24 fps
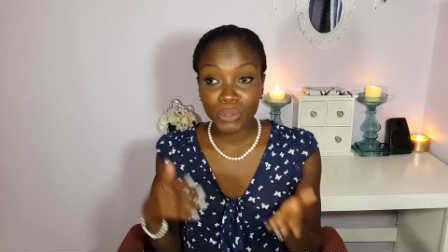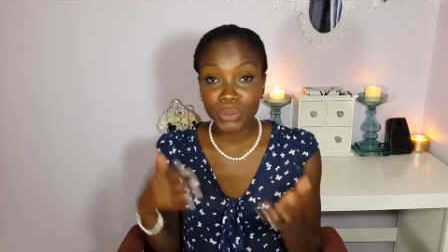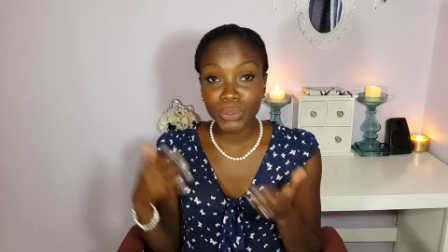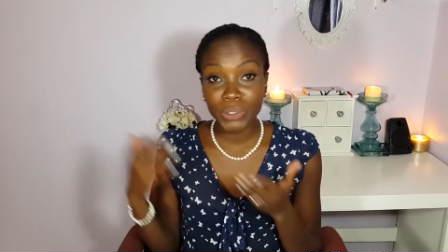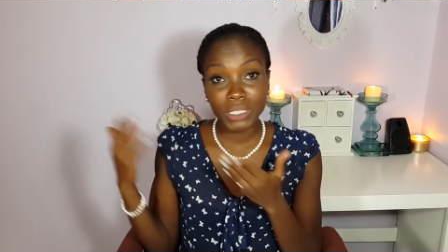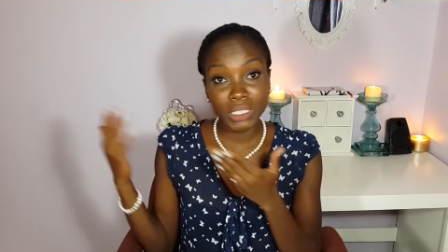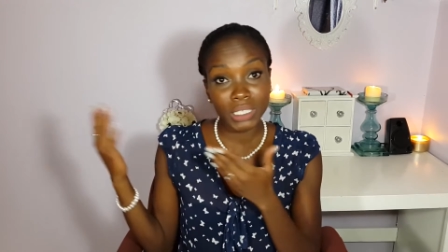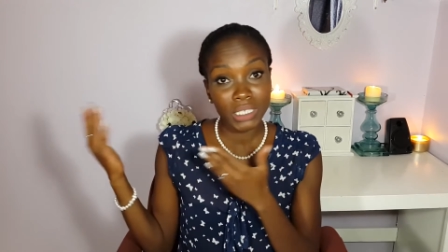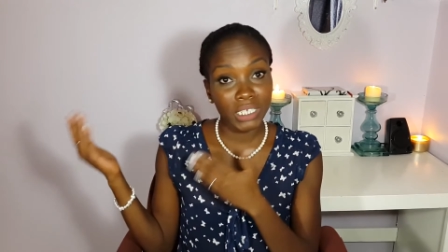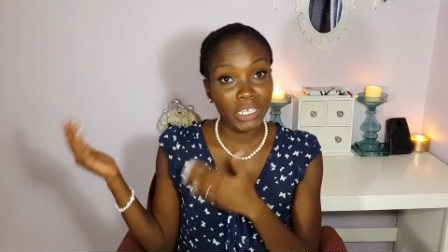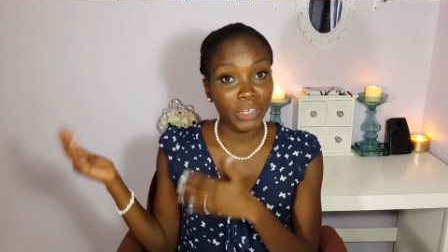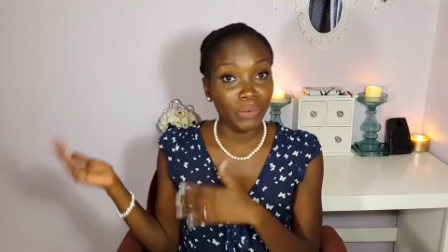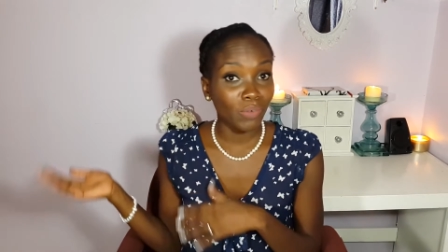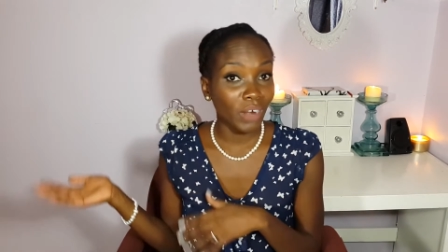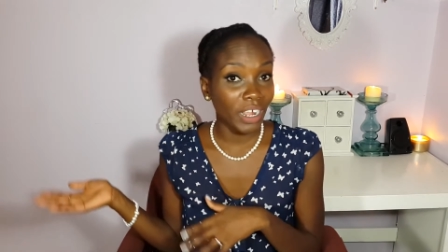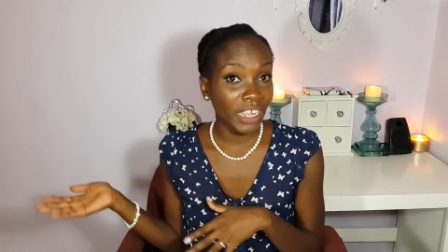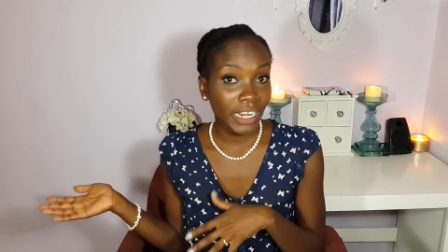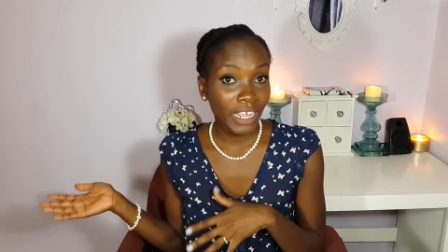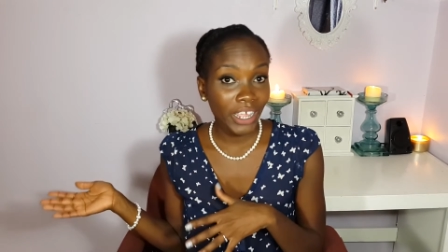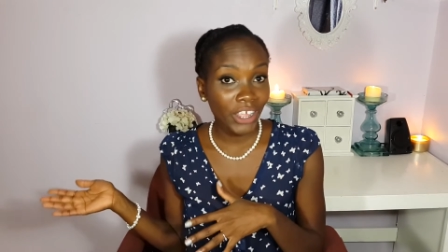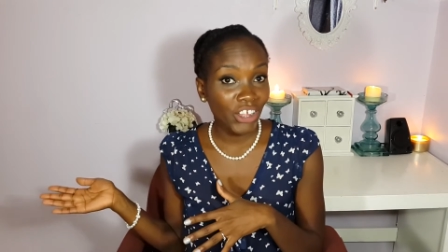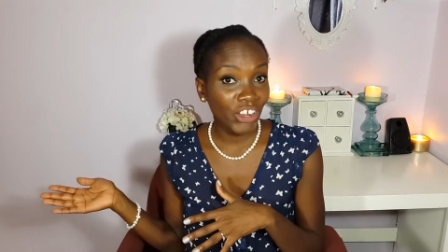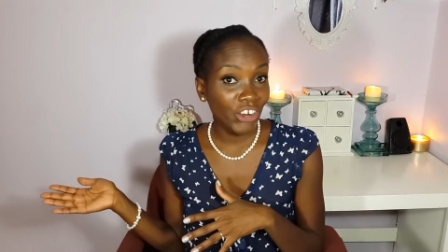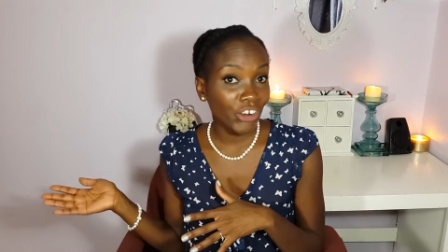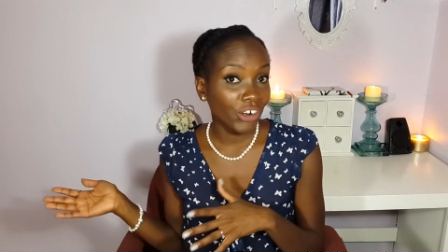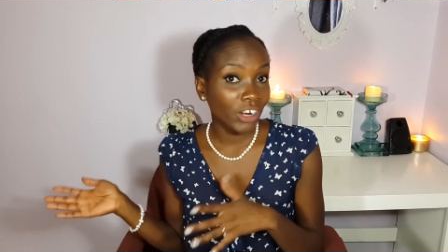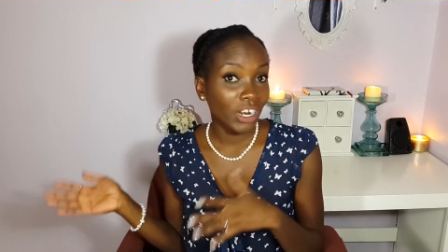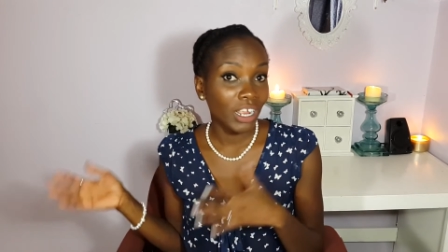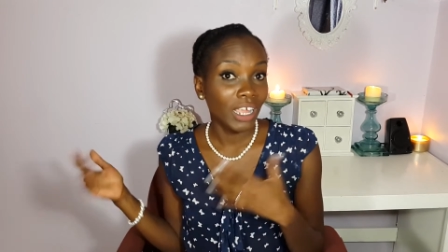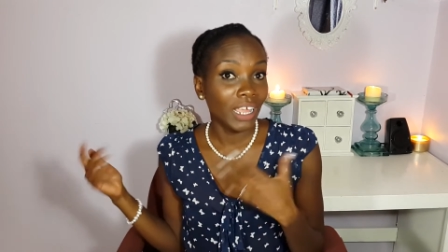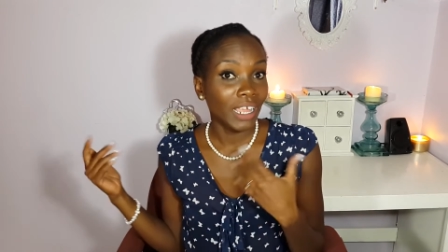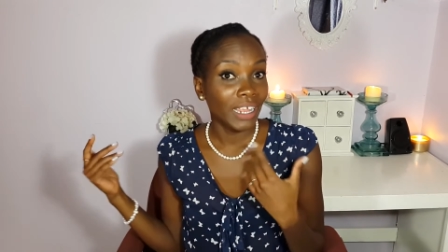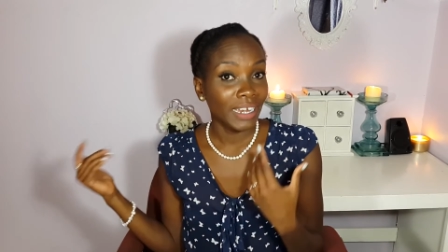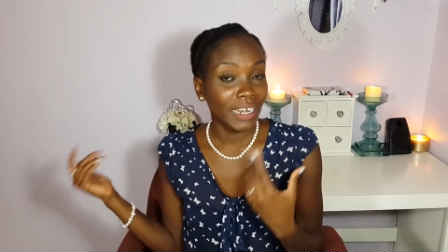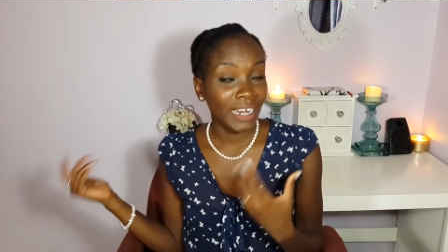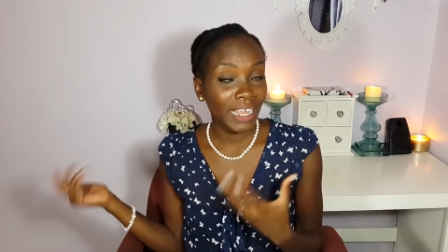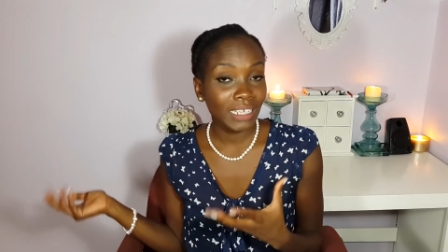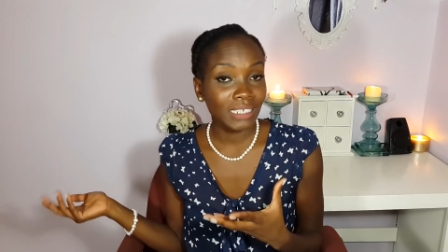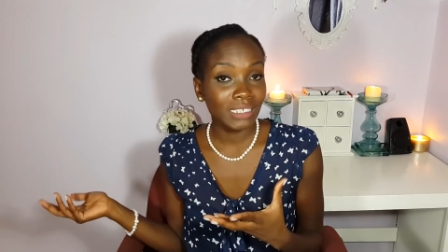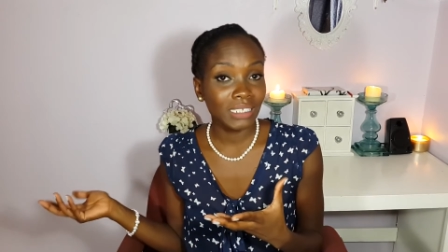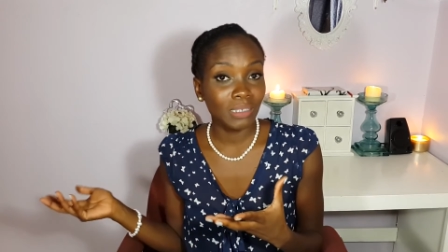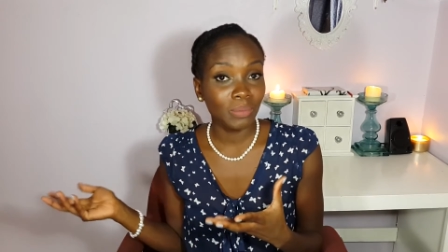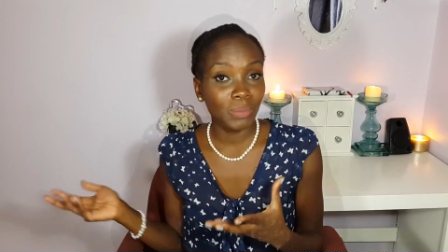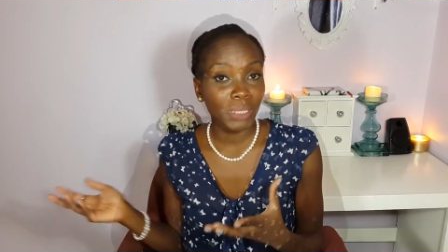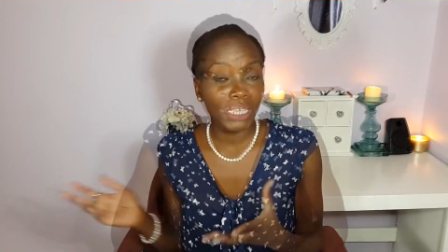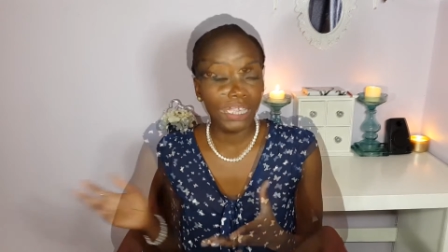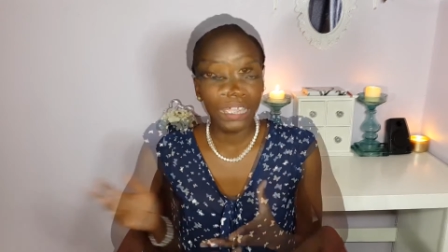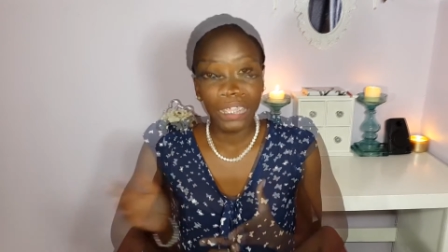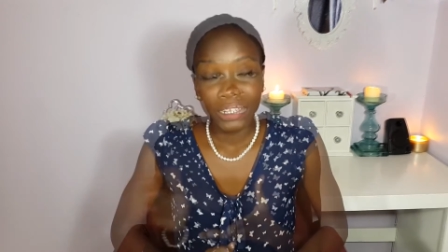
who is sitting right here next to me.